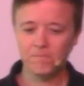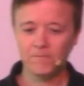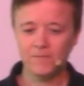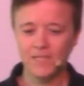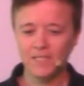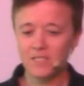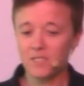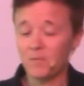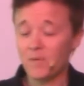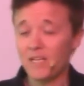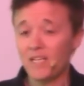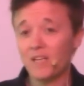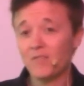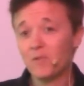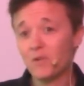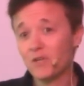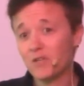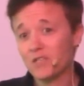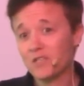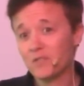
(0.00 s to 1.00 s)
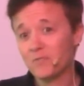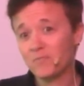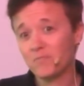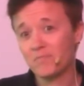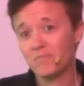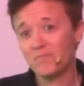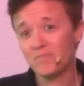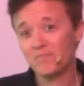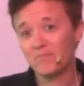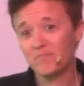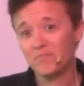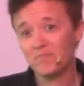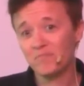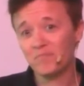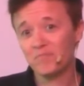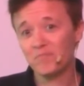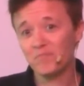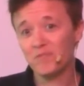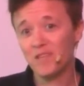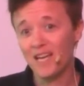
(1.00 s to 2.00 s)
That's the way love works.
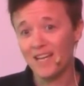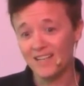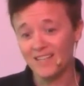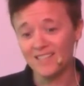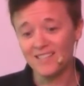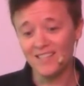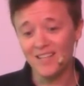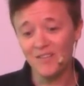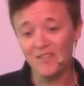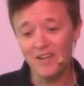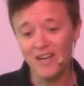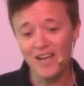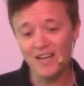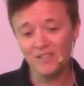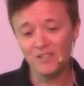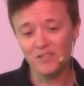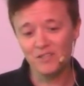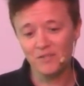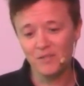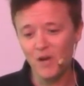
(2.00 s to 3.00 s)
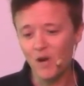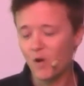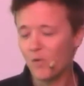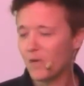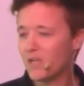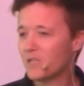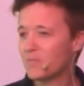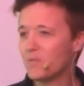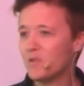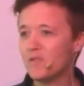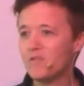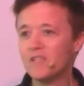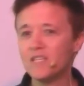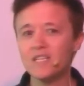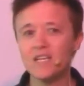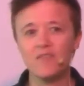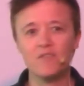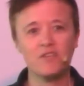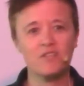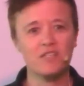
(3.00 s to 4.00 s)
That is love in action, always
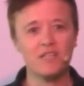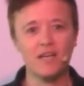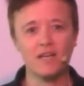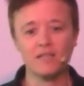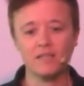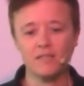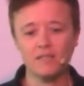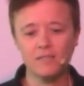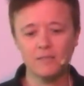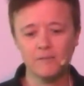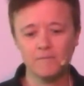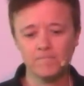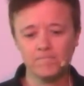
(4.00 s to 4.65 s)
moving, never stagnant.